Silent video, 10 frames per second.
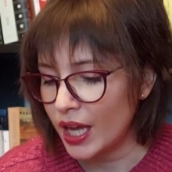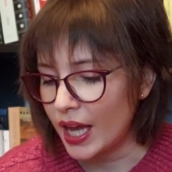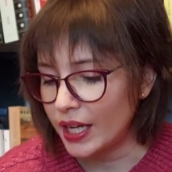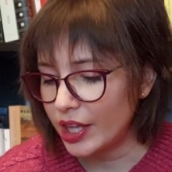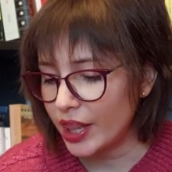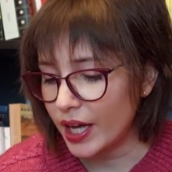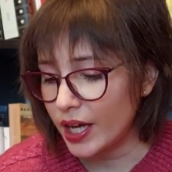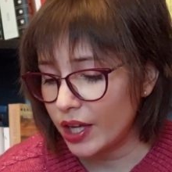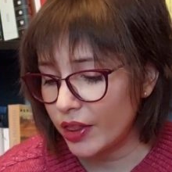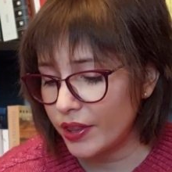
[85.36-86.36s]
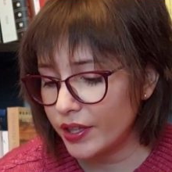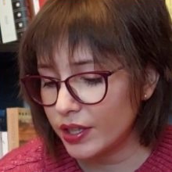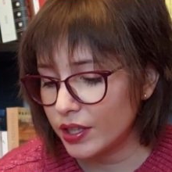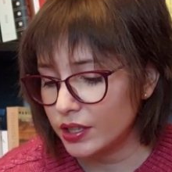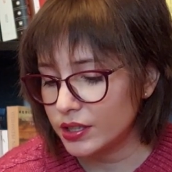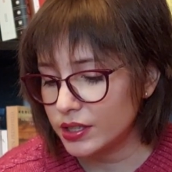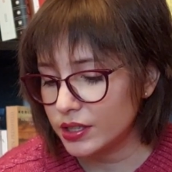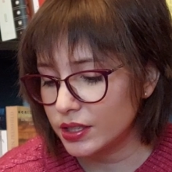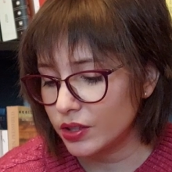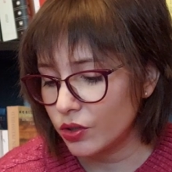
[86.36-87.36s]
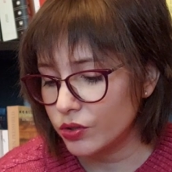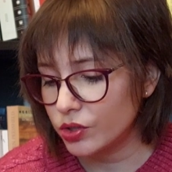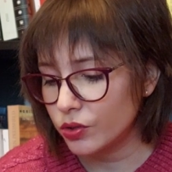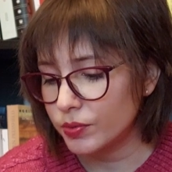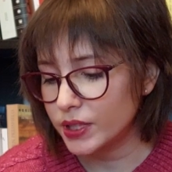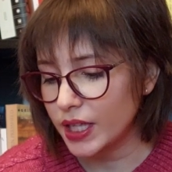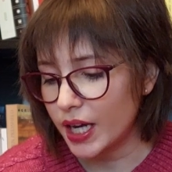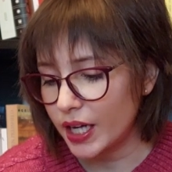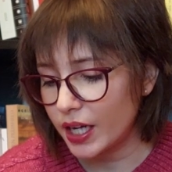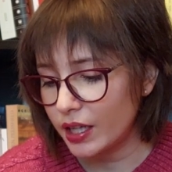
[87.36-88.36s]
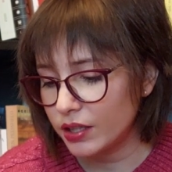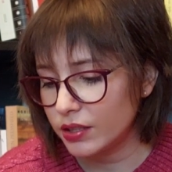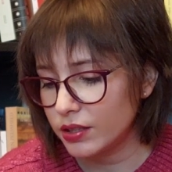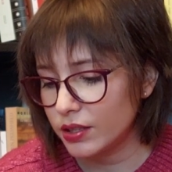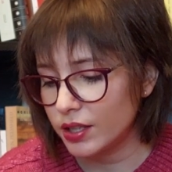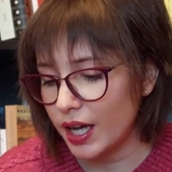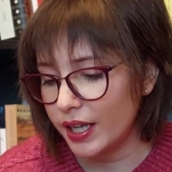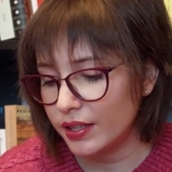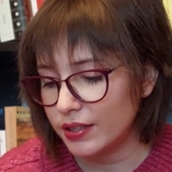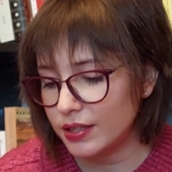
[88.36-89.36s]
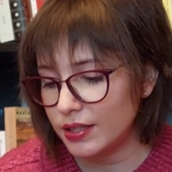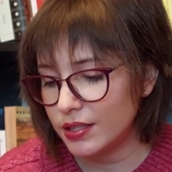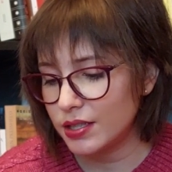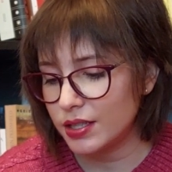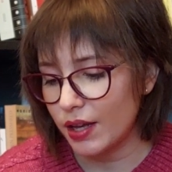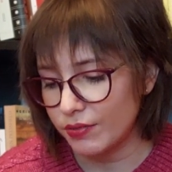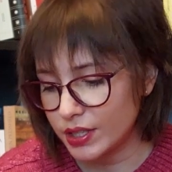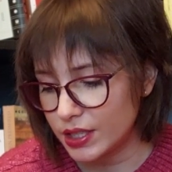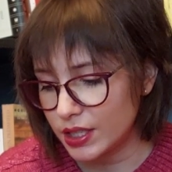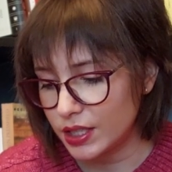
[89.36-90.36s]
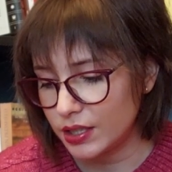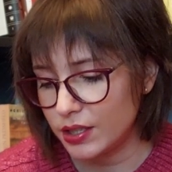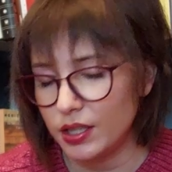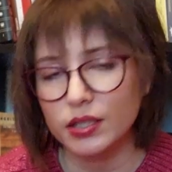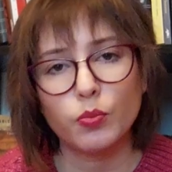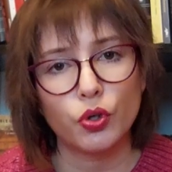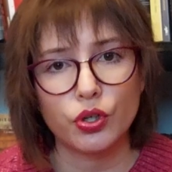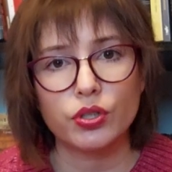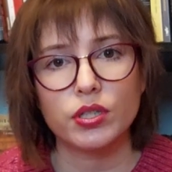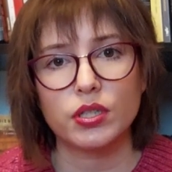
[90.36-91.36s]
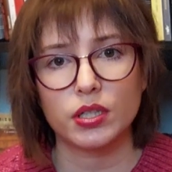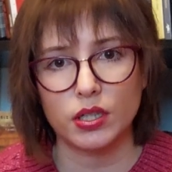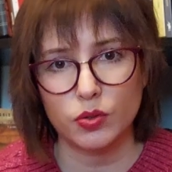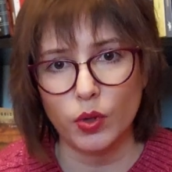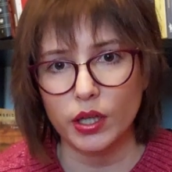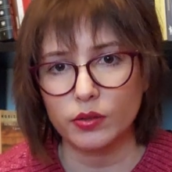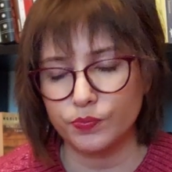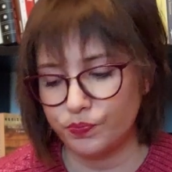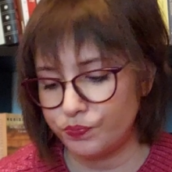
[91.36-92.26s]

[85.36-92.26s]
and he died at October 9, 1970 at Manosque as well.